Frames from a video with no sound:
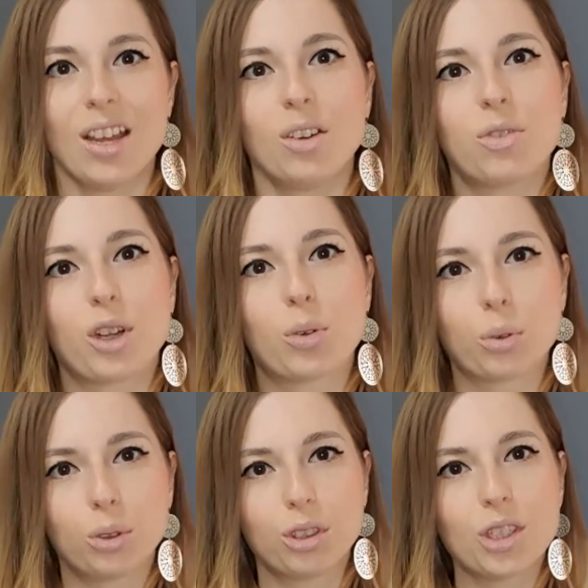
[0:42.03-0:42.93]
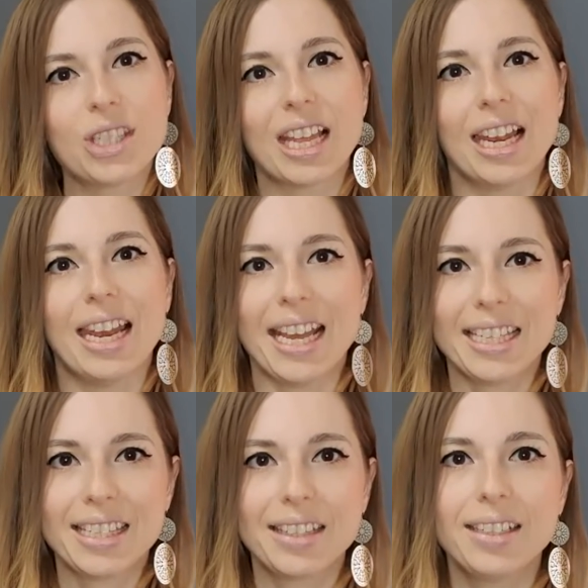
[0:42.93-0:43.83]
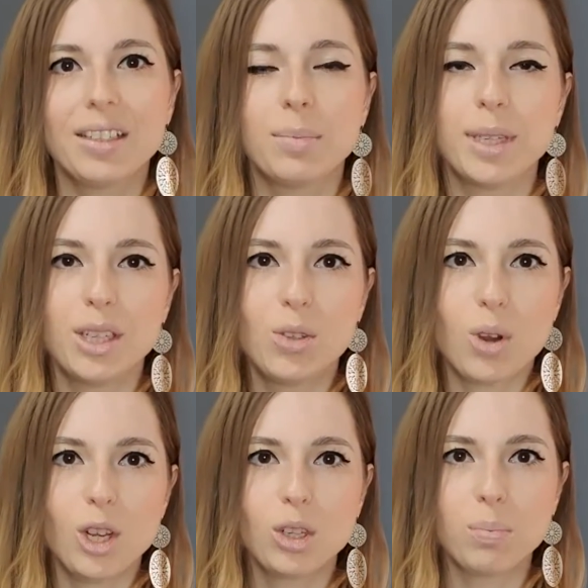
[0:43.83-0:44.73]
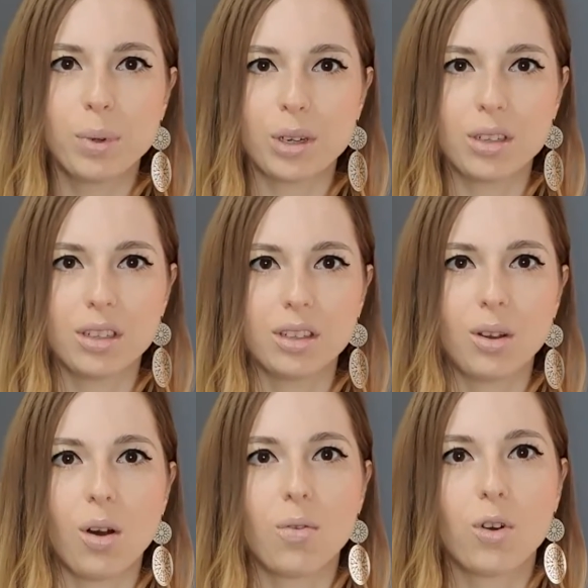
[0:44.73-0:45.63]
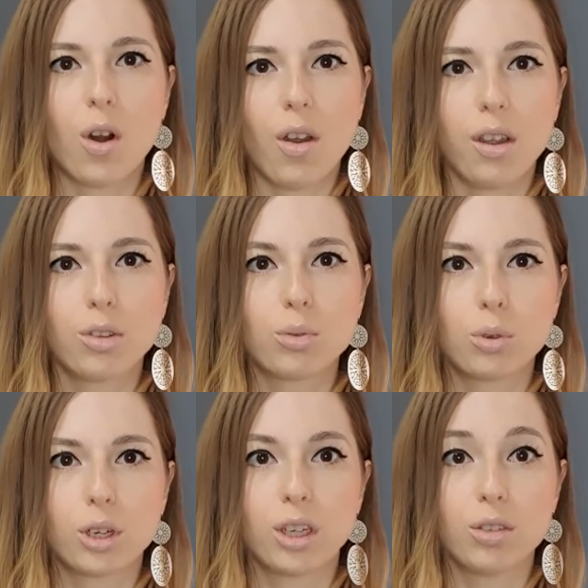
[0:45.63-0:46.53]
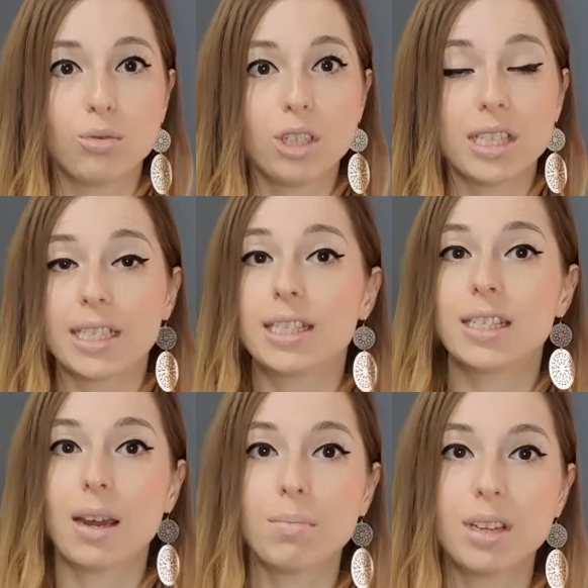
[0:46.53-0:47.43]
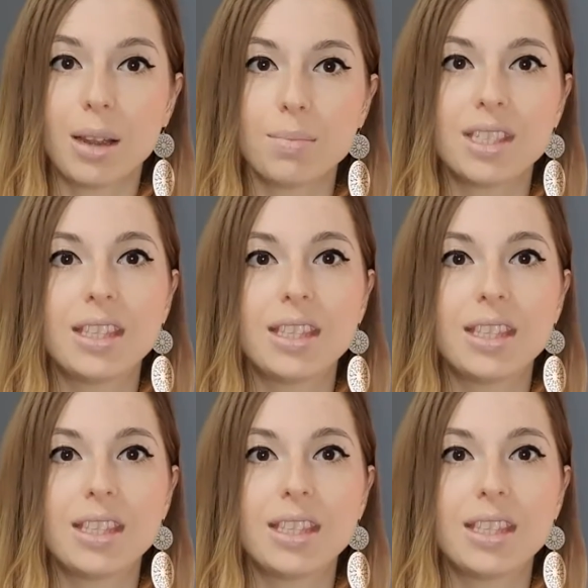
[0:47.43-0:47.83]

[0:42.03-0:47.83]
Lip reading: recruiters lessen the administration burden of going through hundreds and sometimes